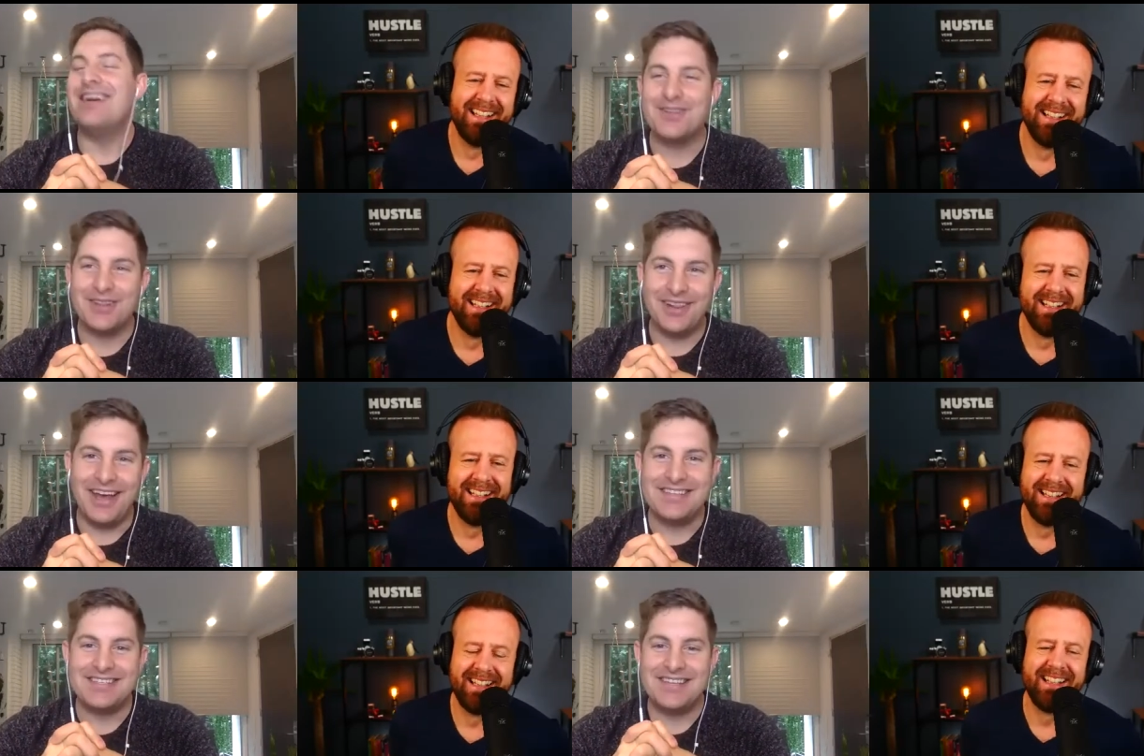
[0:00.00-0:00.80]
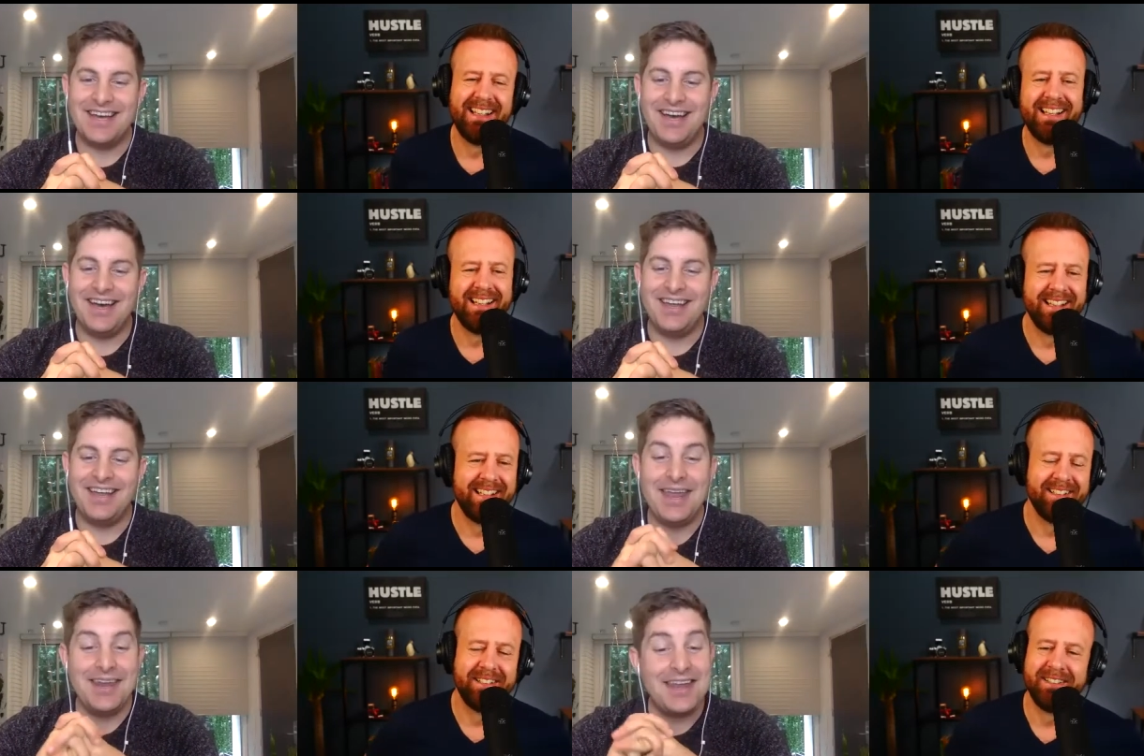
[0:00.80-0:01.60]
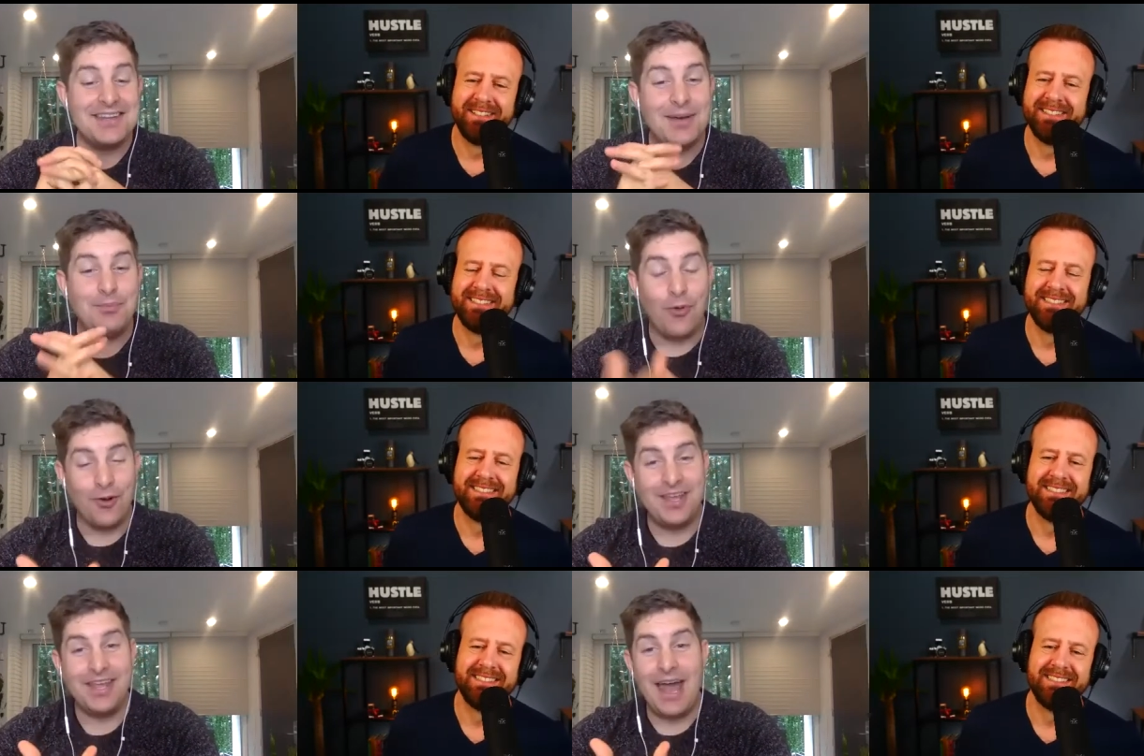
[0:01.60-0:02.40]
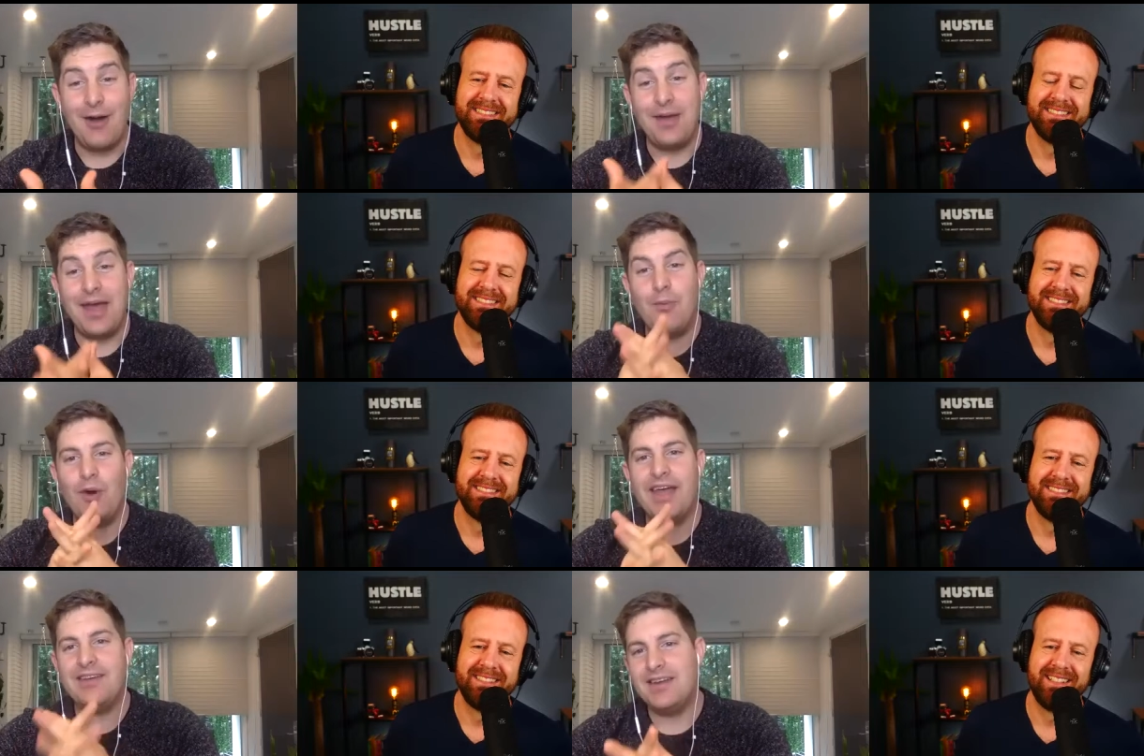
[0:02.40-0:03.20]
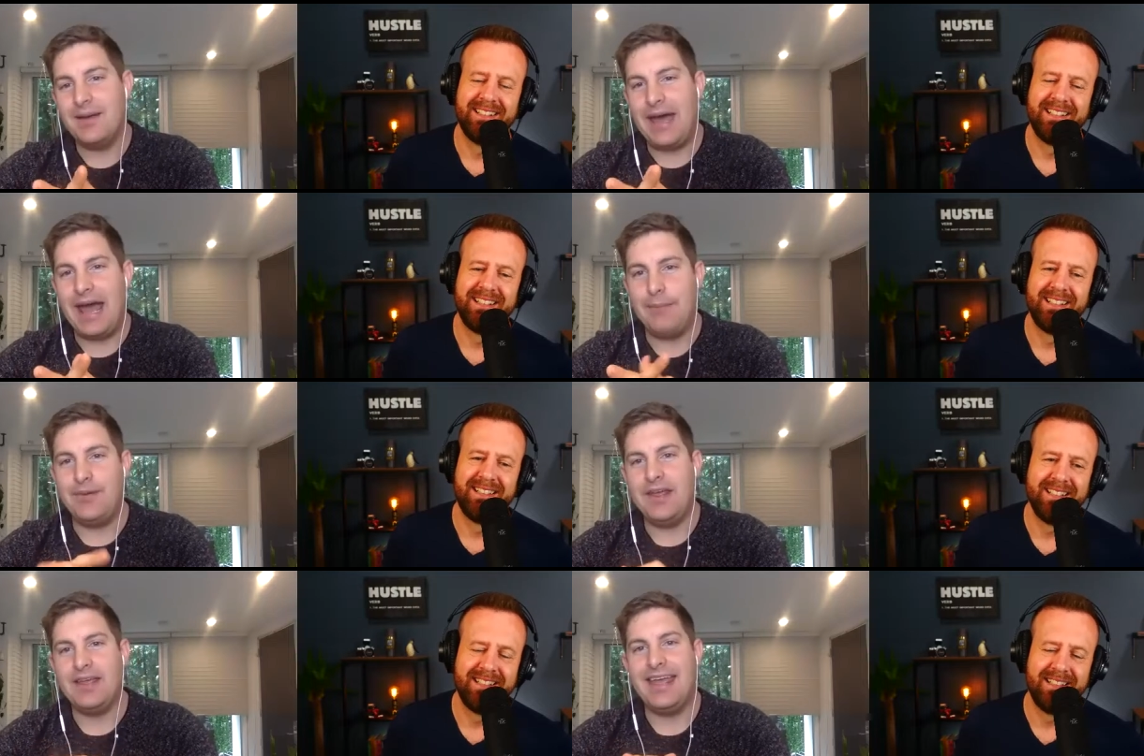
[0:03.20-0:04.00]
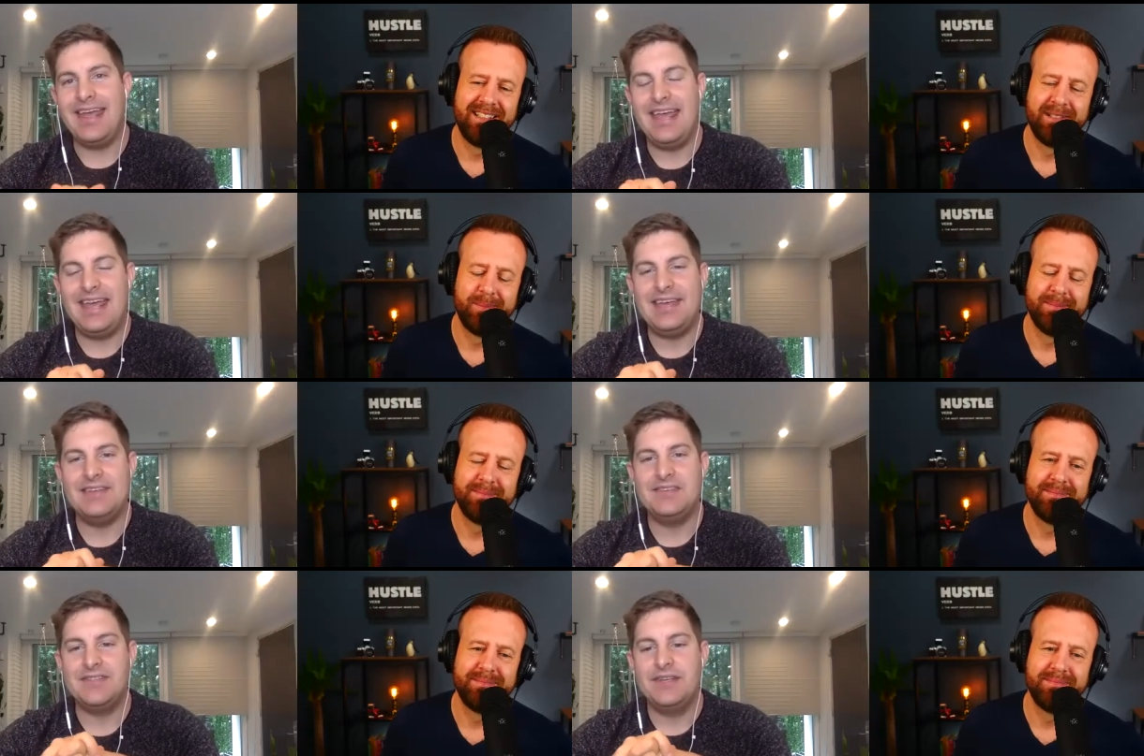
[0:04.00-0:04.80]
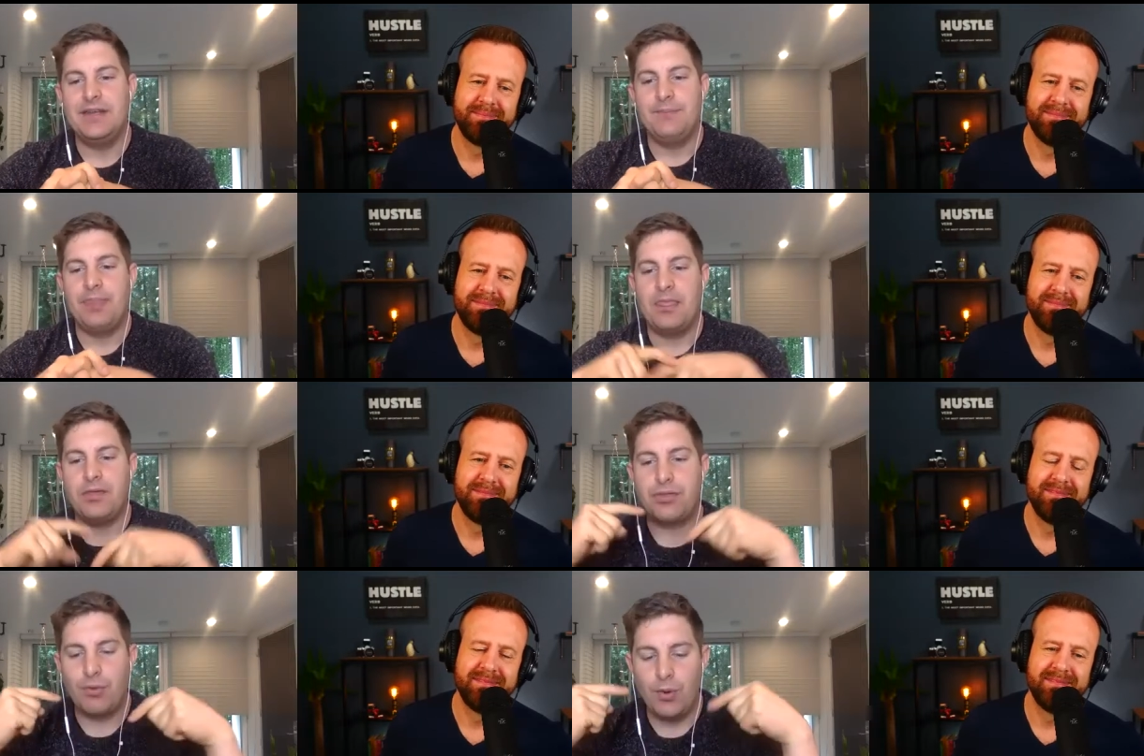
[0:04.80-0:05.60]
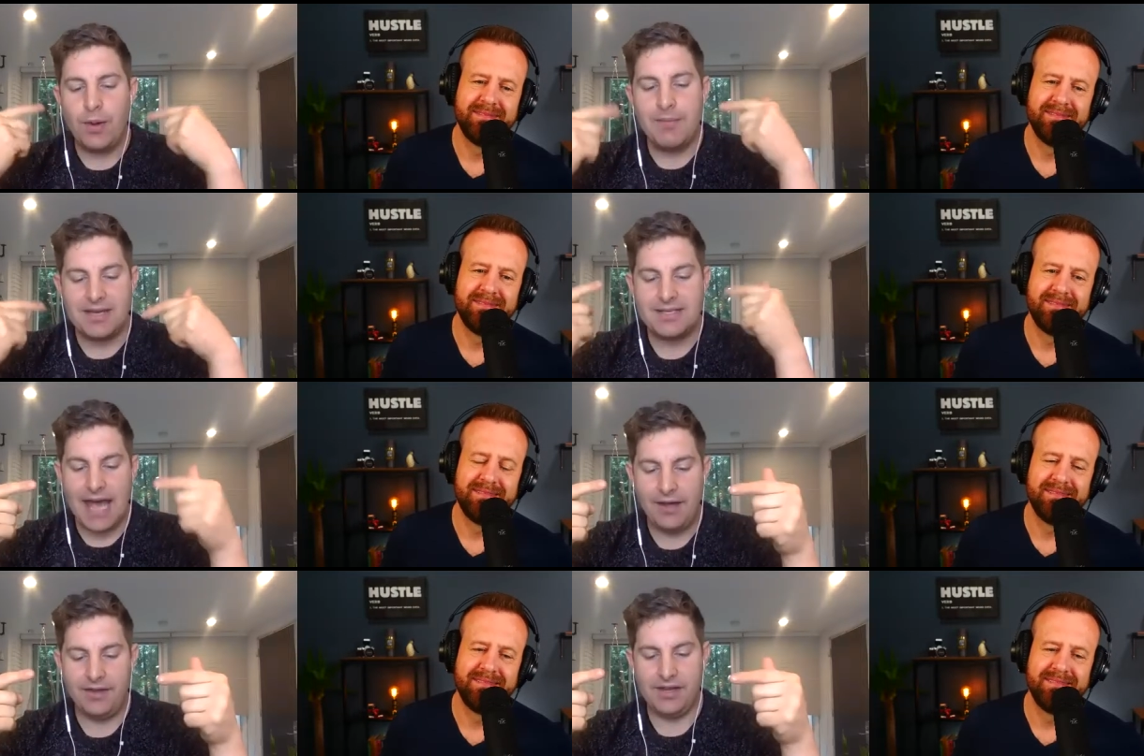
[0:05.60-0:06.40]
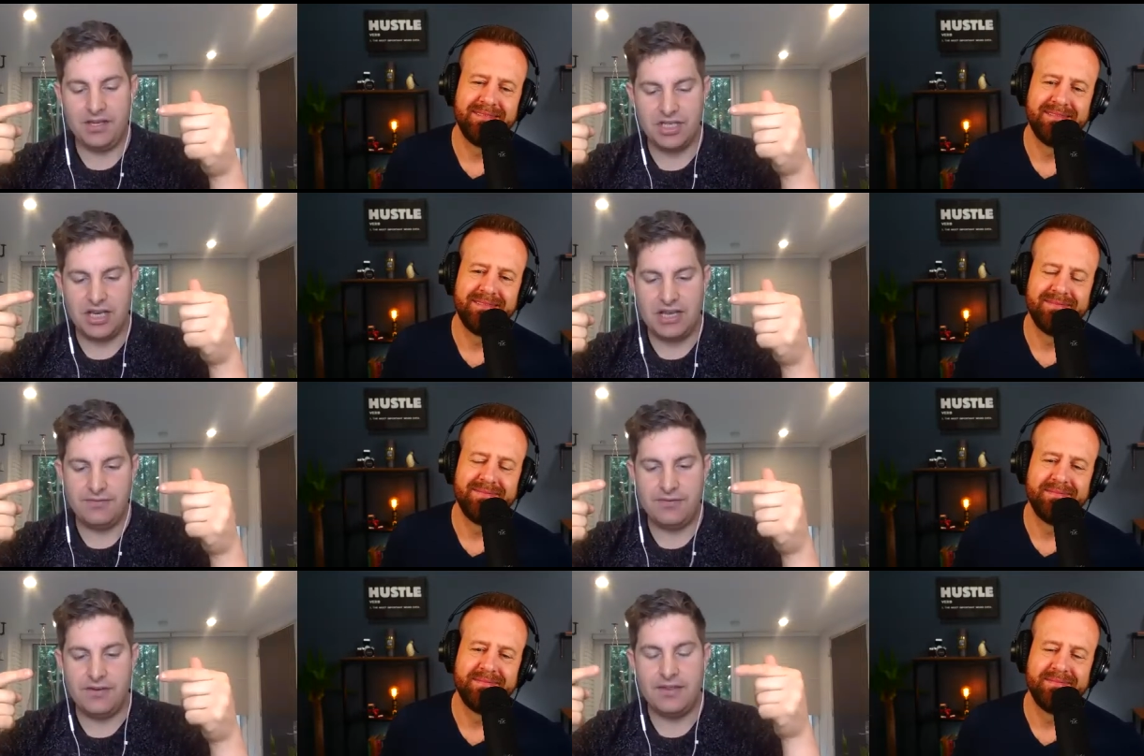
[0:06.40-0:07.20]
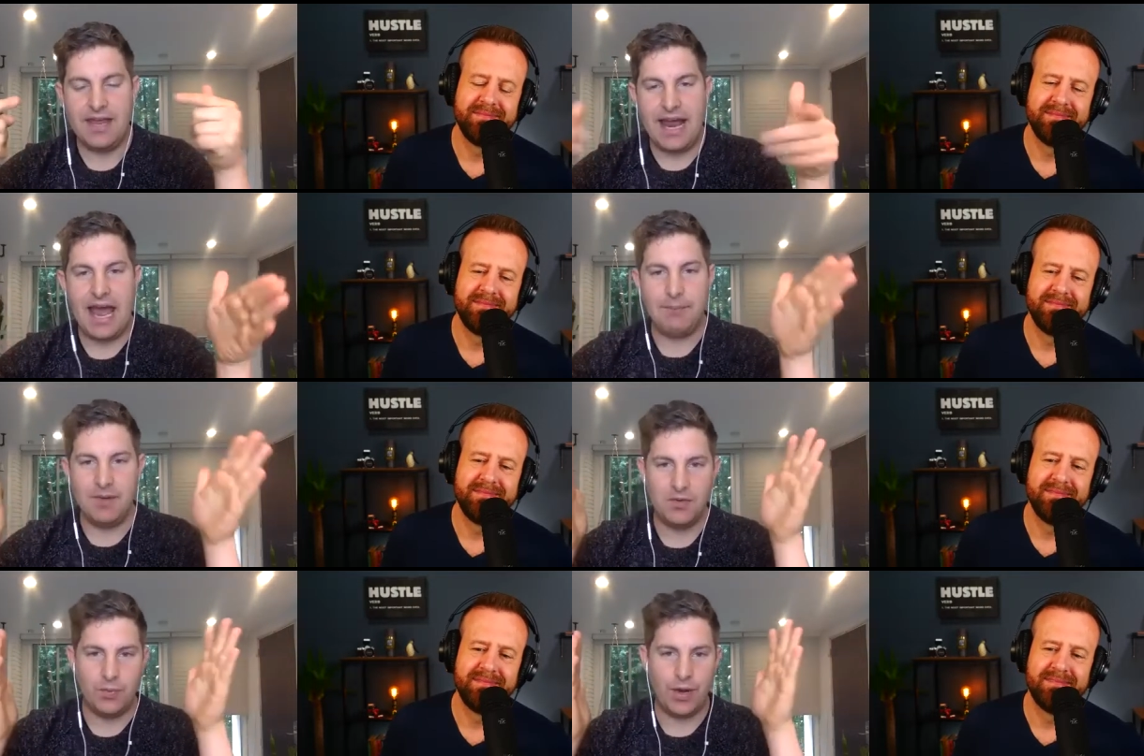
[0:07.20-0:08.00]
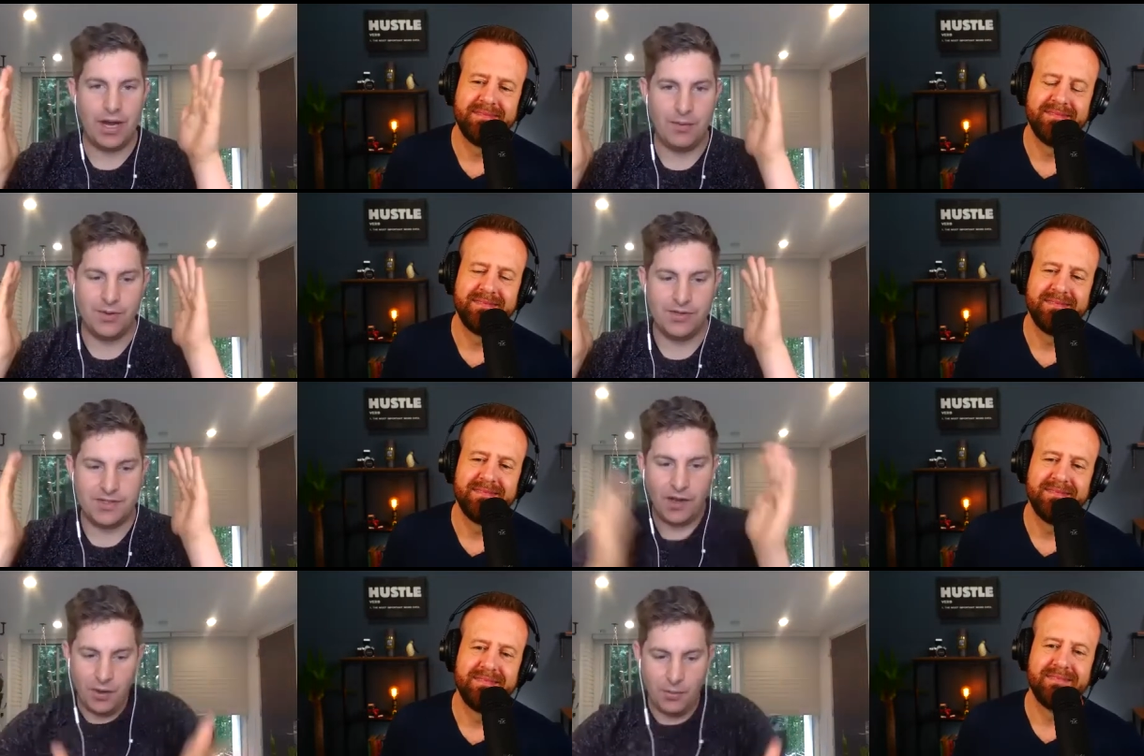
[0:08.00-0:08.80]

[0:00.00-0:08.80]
Speaker 1: Nevertheless, uh, it ended up working out. And what ended up happening is through a mentality shift that happened when I was